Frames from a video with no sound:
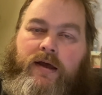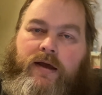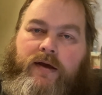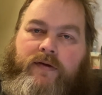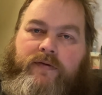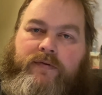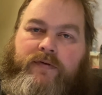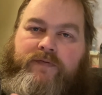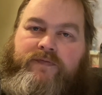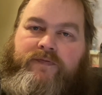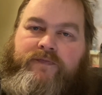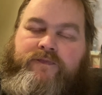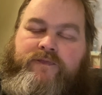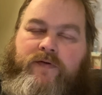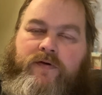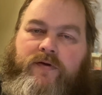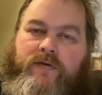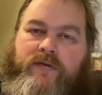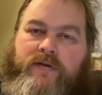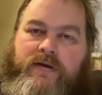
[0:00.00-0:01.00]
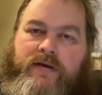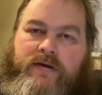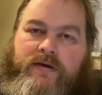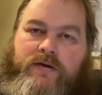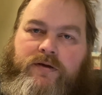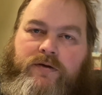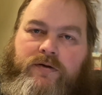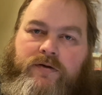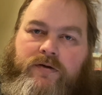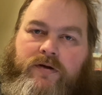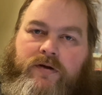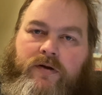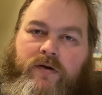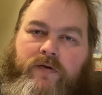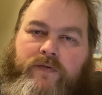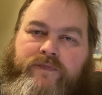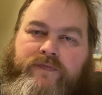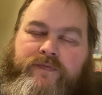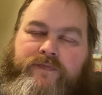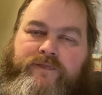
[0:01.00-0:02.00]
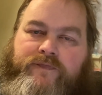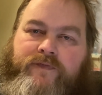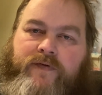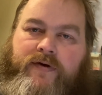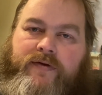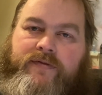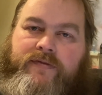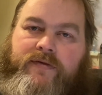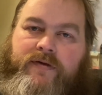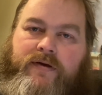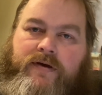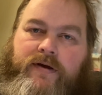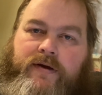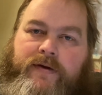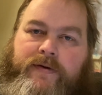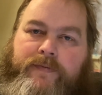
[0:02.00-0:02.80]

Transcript: and if you follow the link you can often find that